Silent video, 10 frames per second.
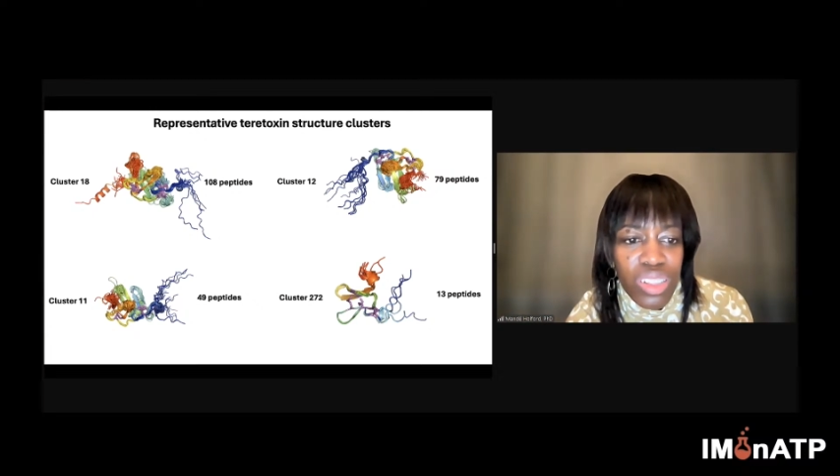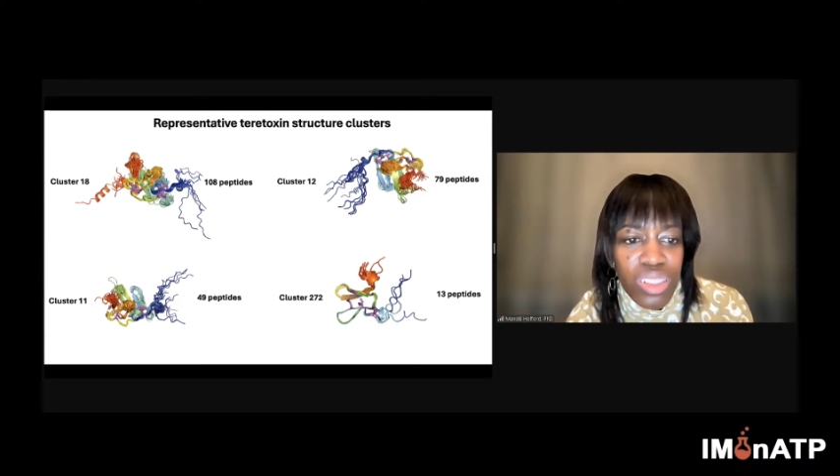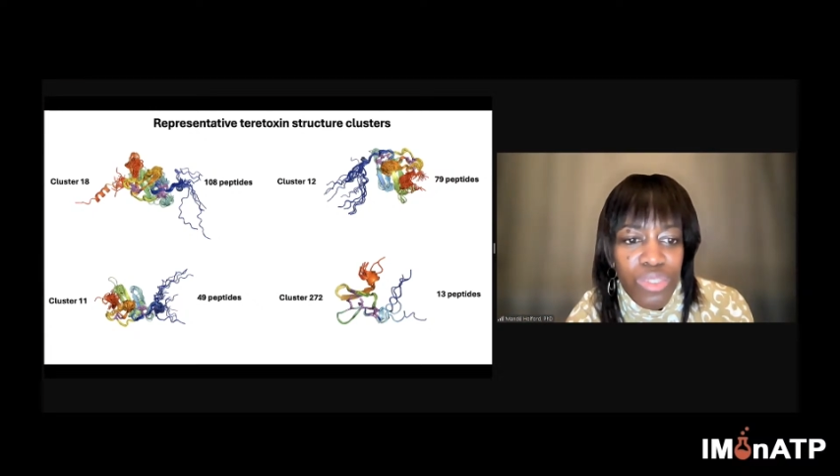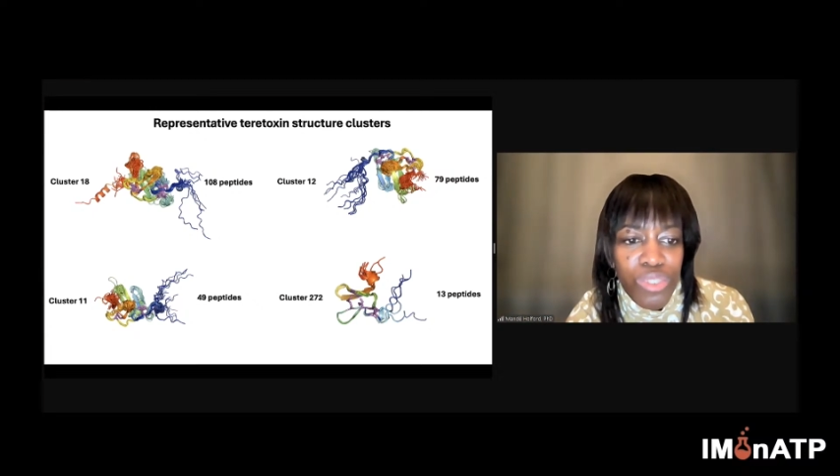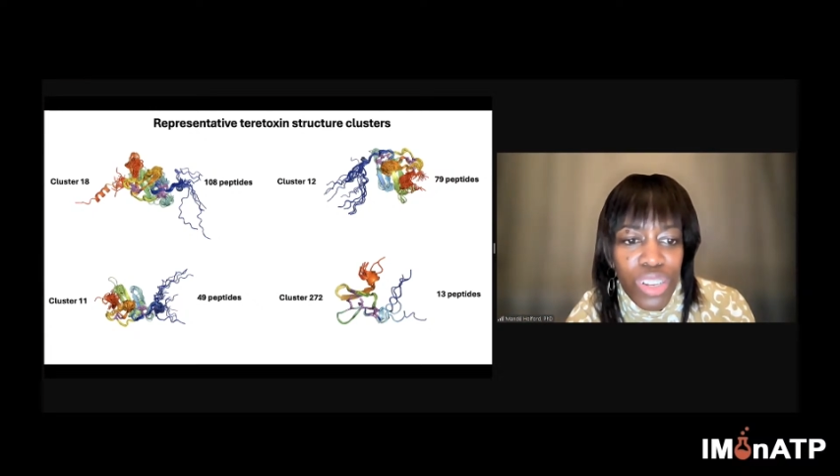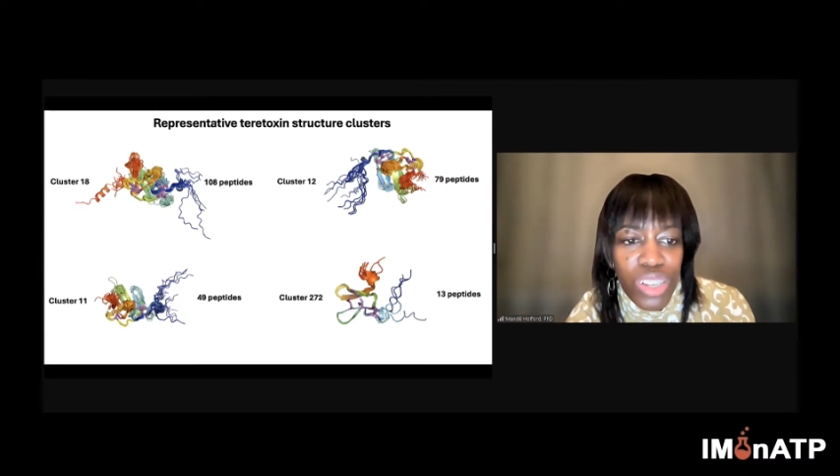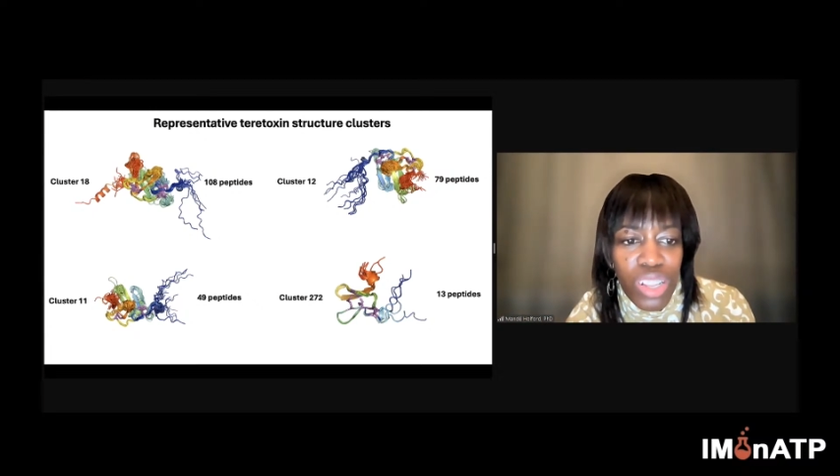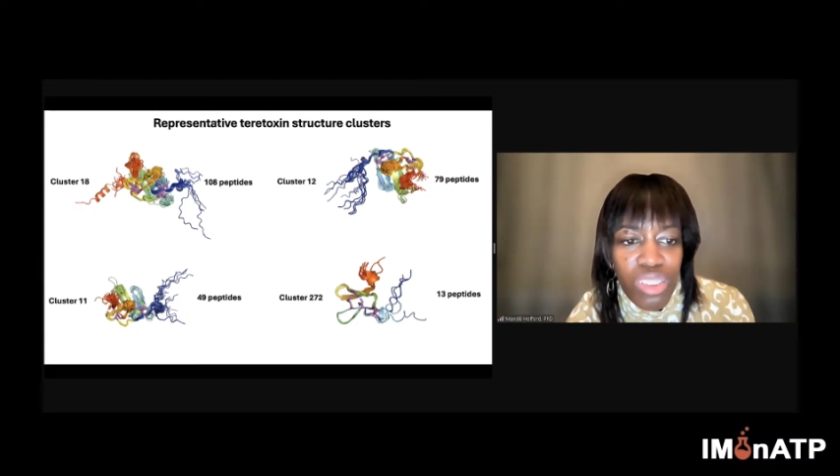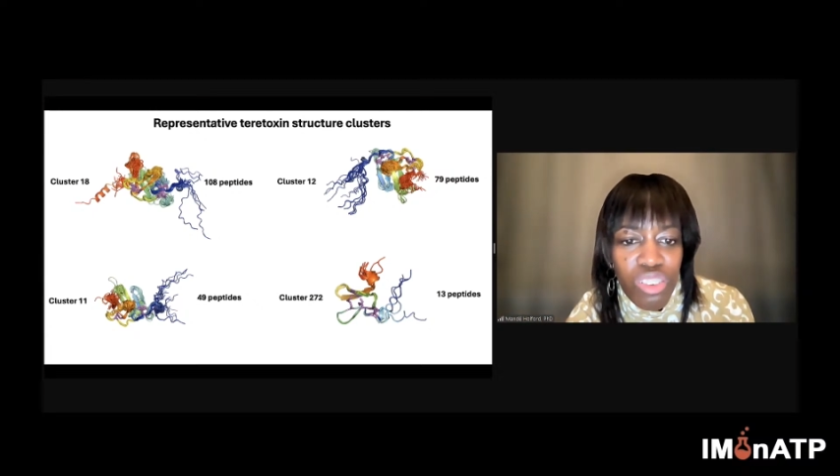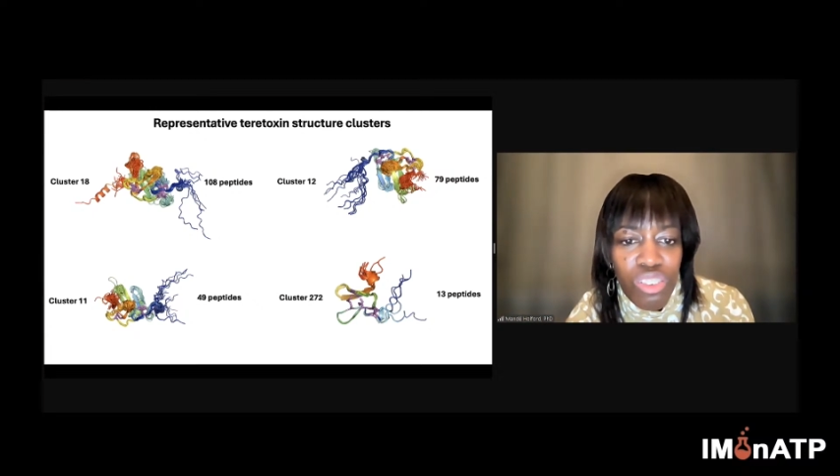in the
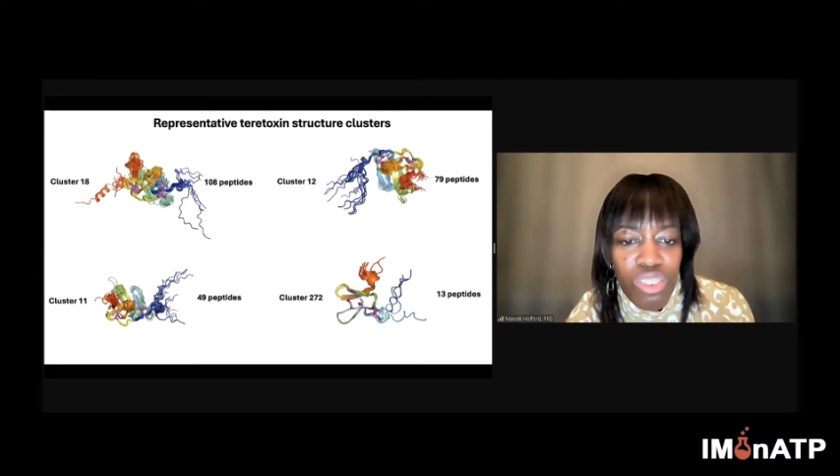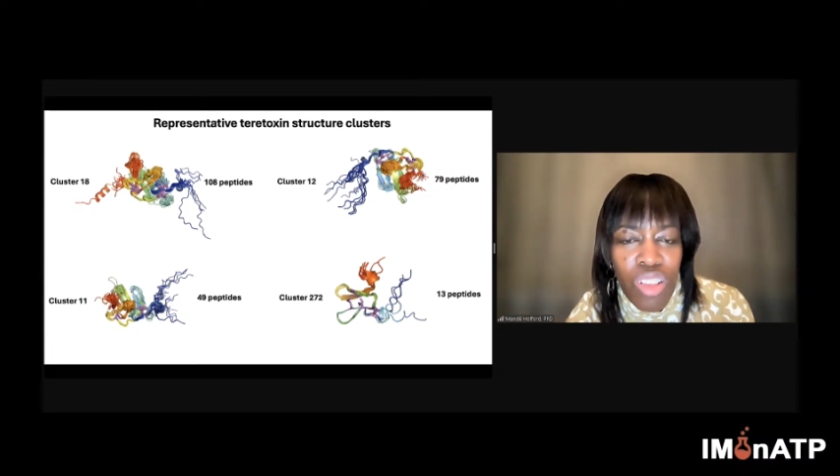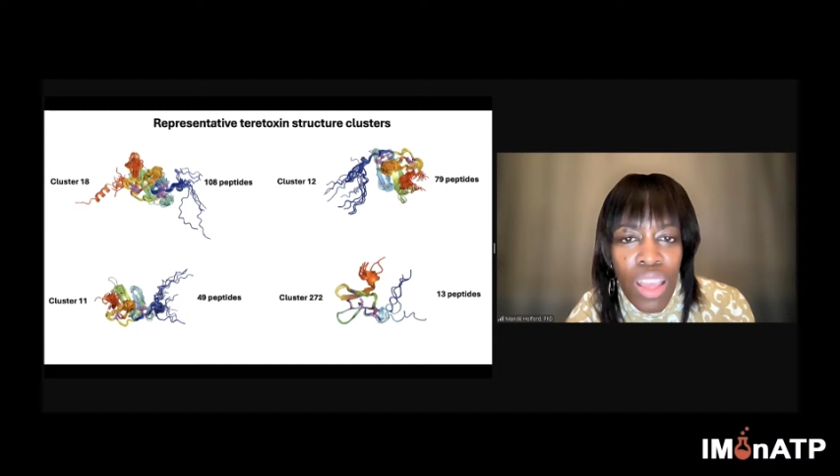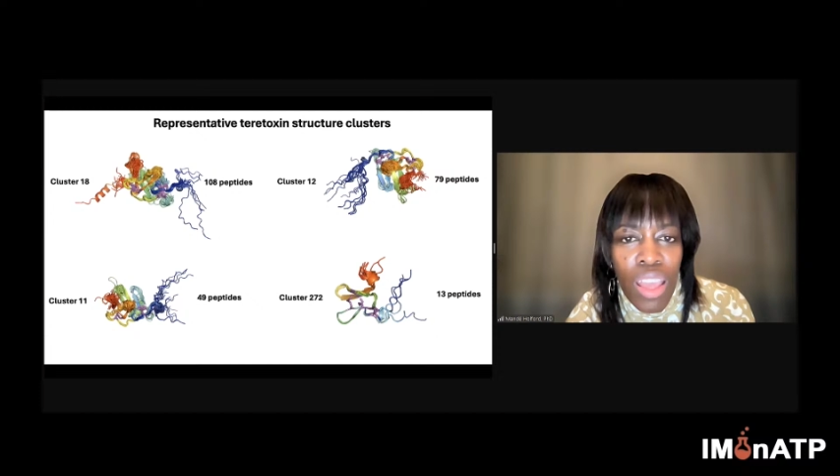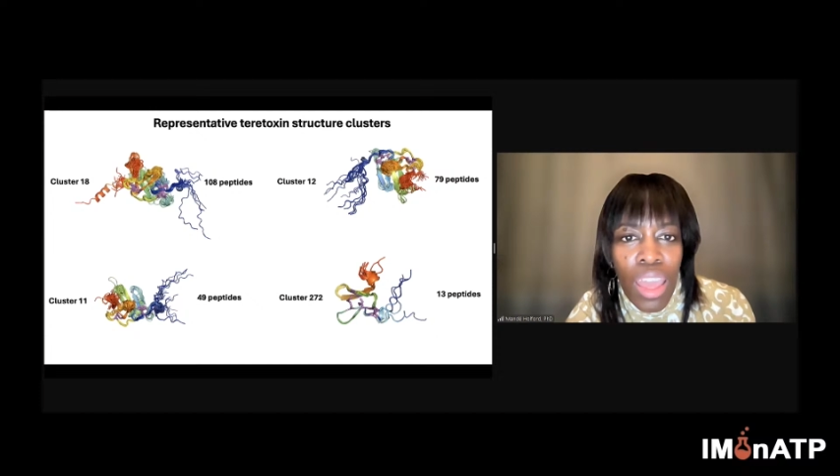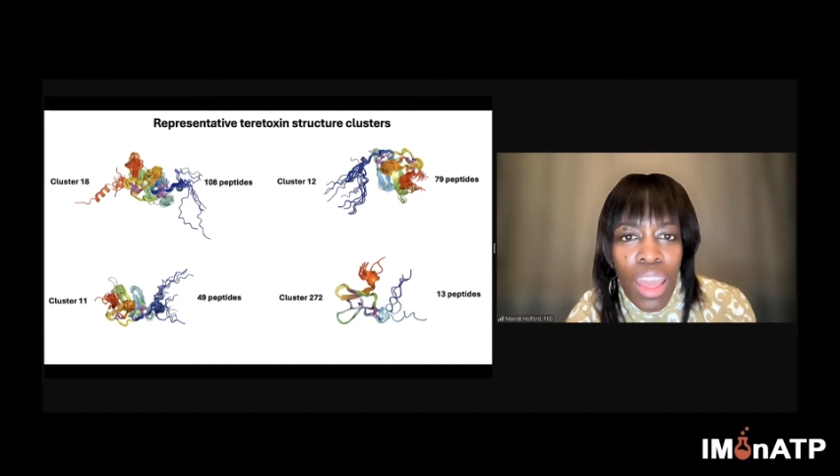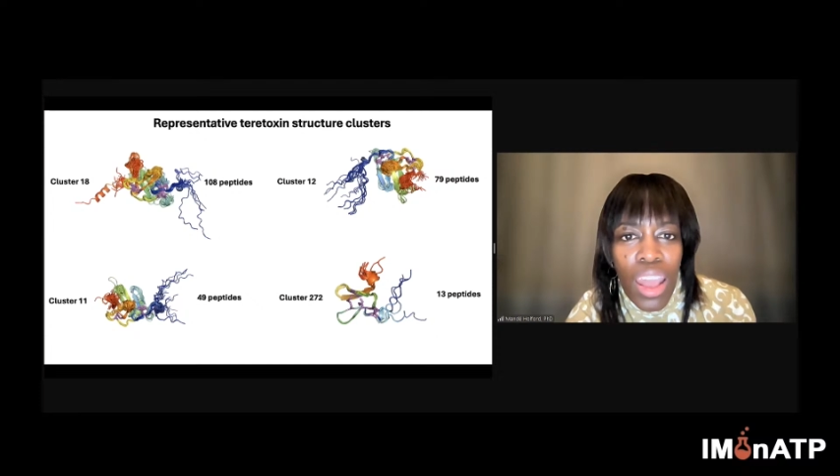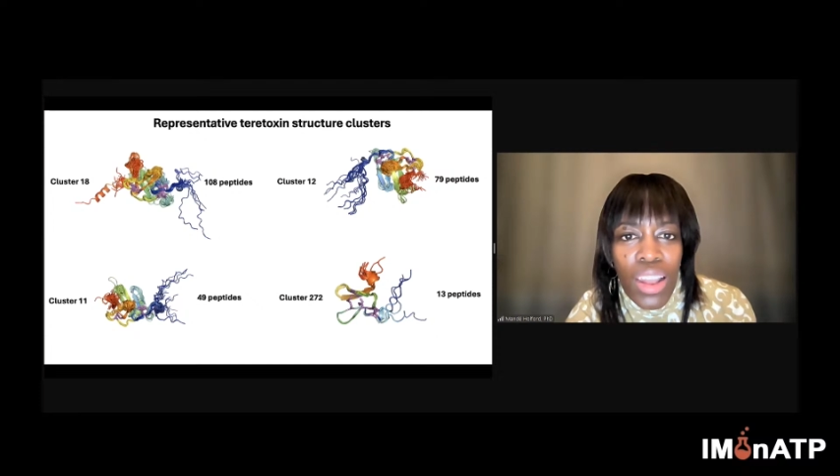different clusters.